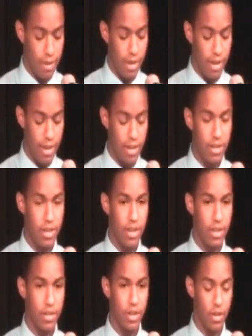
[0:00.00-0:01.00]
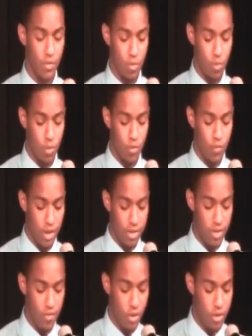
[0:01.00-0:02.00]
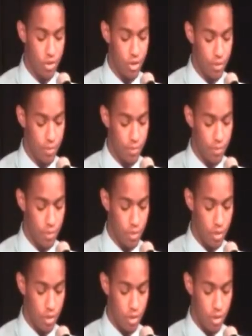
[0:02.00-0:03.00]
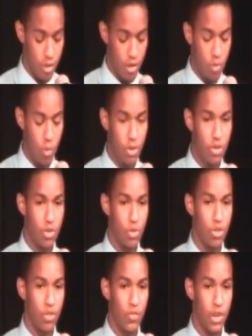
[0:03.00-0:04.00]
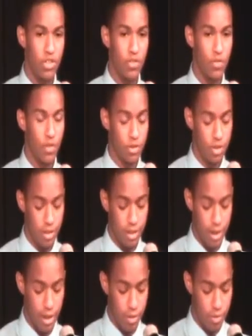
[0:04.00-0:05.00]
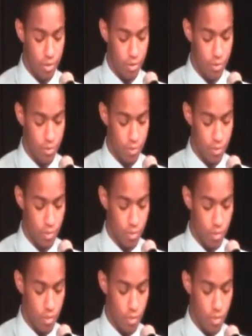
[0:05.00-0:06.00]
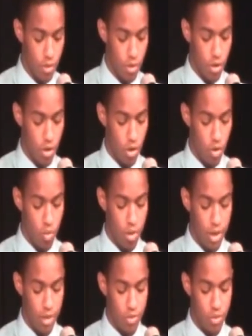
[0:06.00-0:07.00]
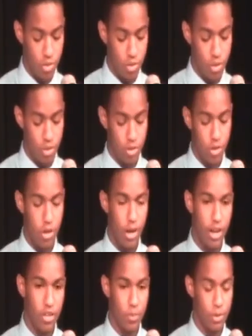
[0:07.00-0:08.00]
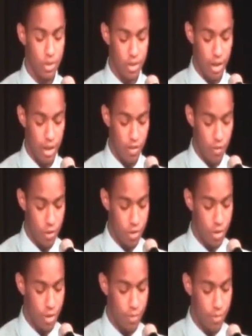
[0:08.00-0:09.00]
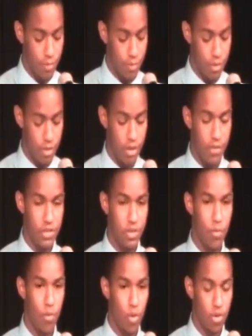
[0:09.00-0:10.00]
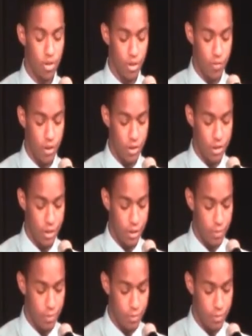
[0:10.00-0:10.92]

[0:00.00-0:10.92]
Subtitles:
Again and again in life, we face adversity. It's what we do in the face of adversity that counts. Oakwood High School students are experts at adversity. They've seen more than their fair share.